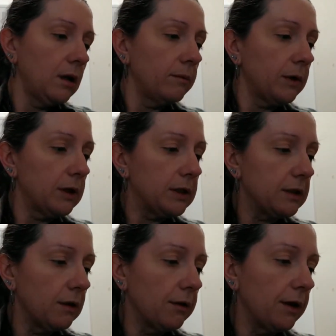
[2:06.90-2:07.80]
I'm going to
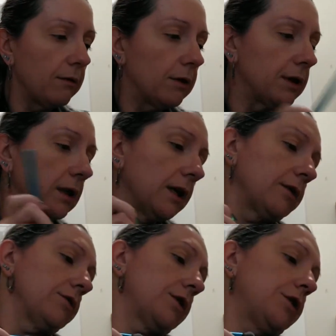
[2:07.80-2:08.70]
start here with
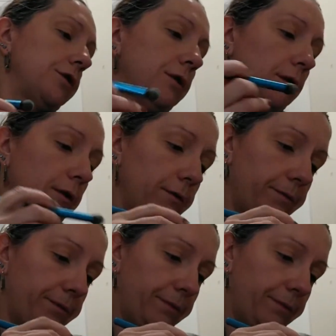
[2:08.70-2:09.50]
Electric Sugar.